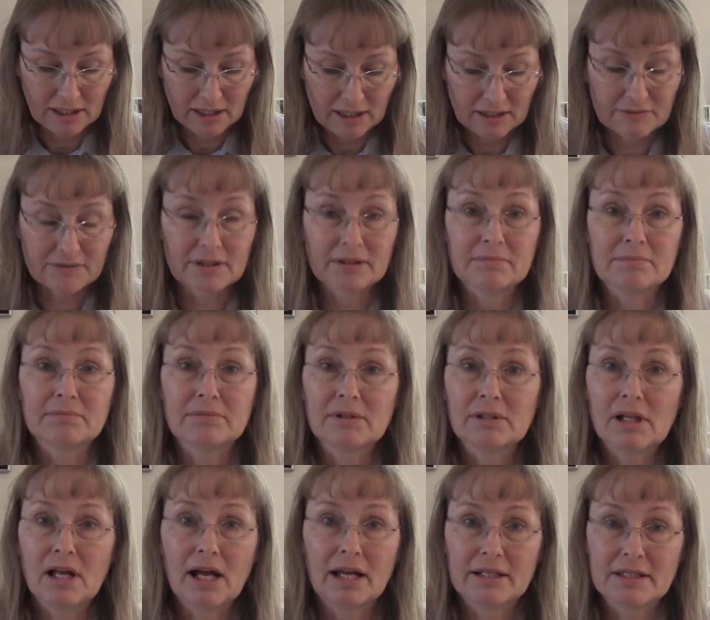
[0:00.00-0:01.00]
if the
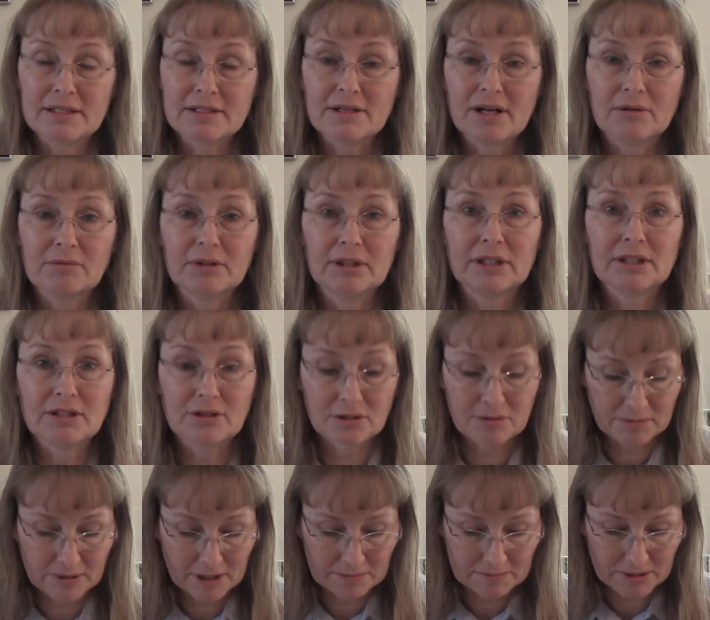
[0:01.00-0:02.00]
client is not willing to
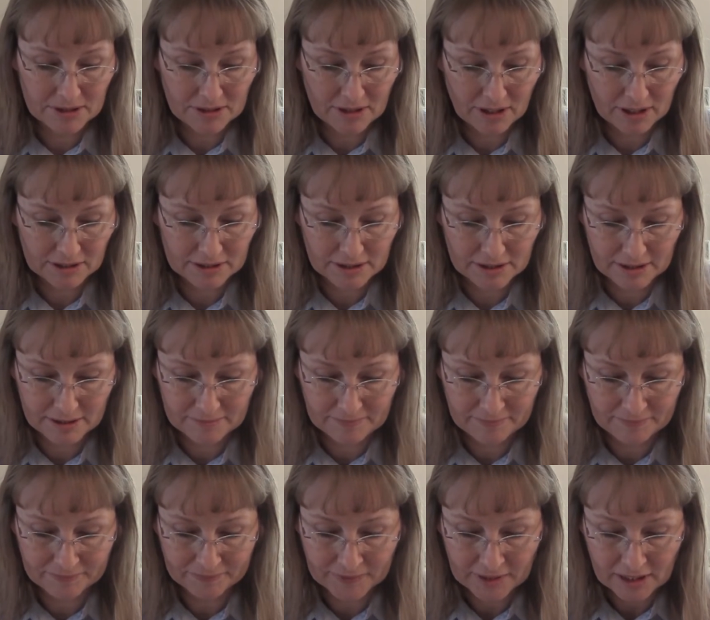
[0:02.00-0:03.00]
open up and talk to them.
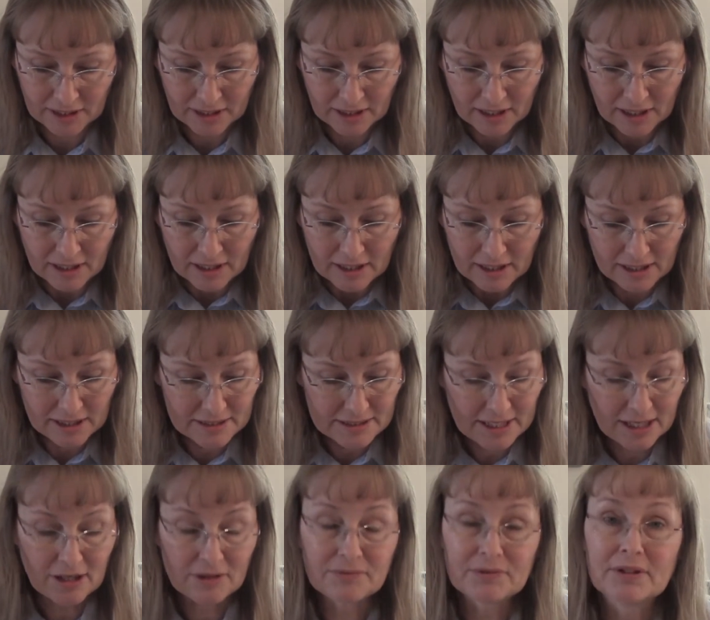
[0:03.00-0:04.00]
It is
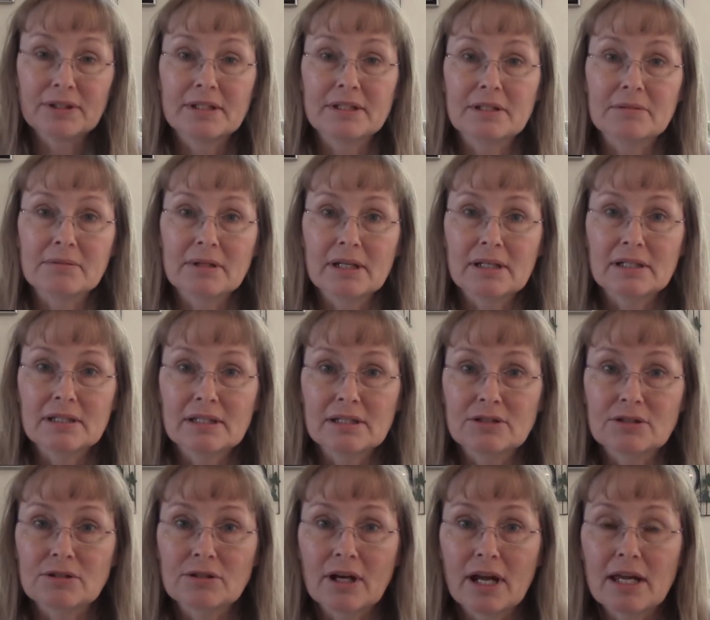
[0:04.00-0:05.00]
helpful
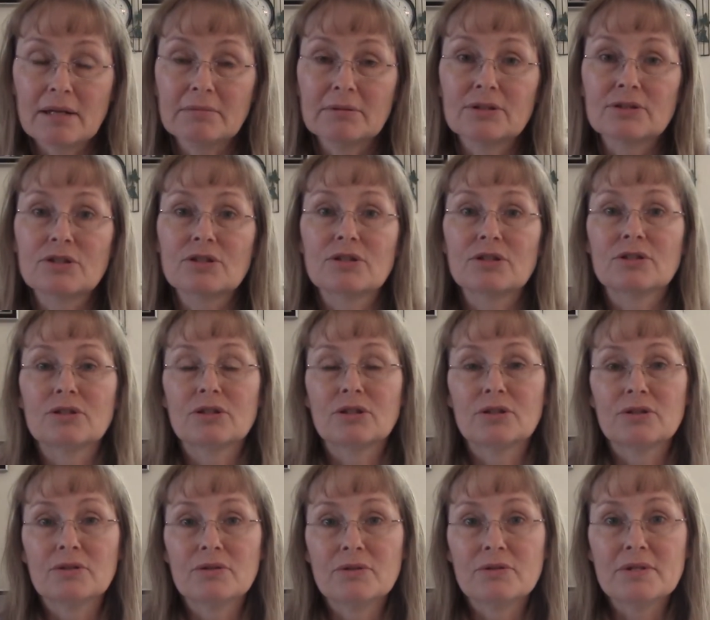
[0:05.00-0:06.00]
that you're able to
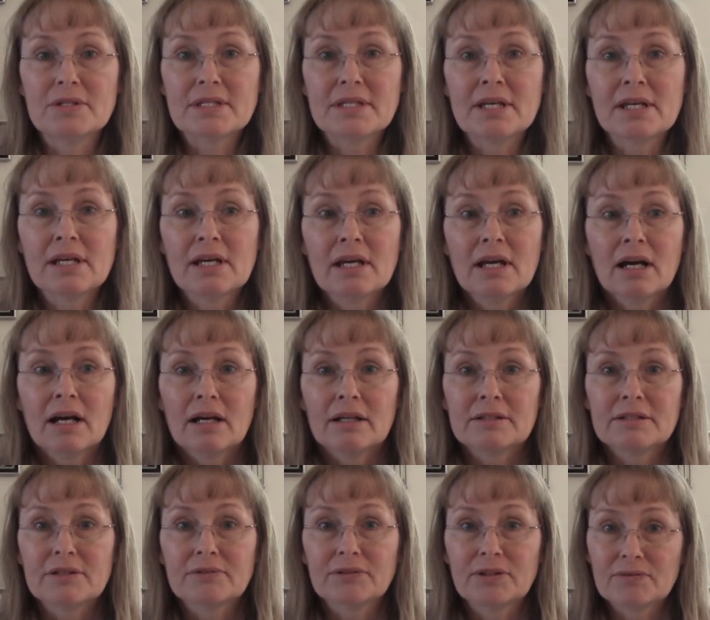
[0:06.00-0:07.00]
use
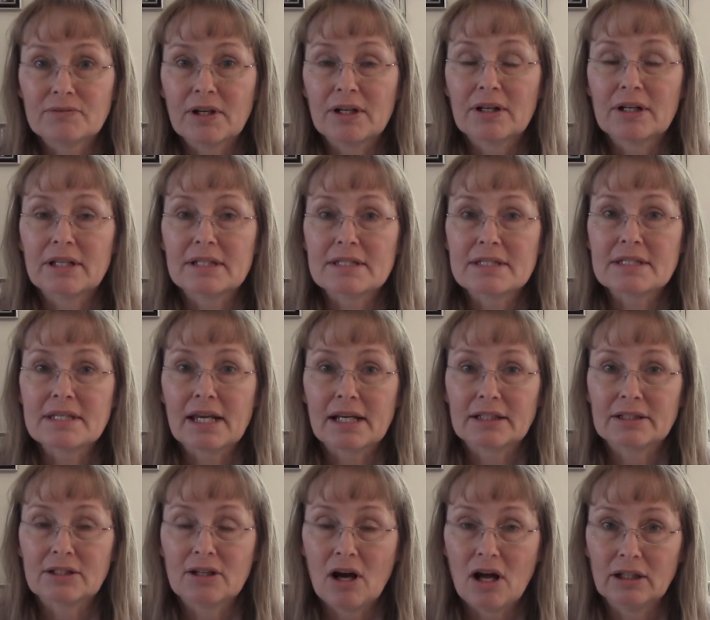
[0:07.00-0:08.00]
different various
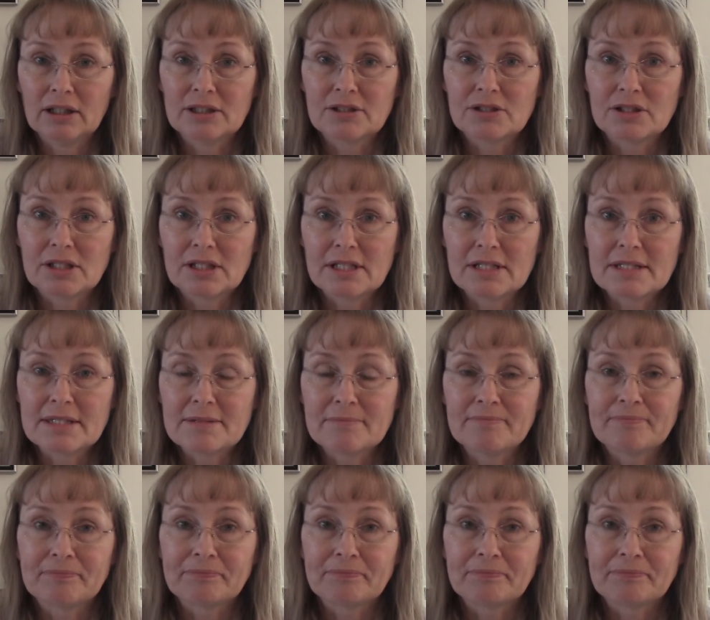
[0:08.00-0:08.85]
technologies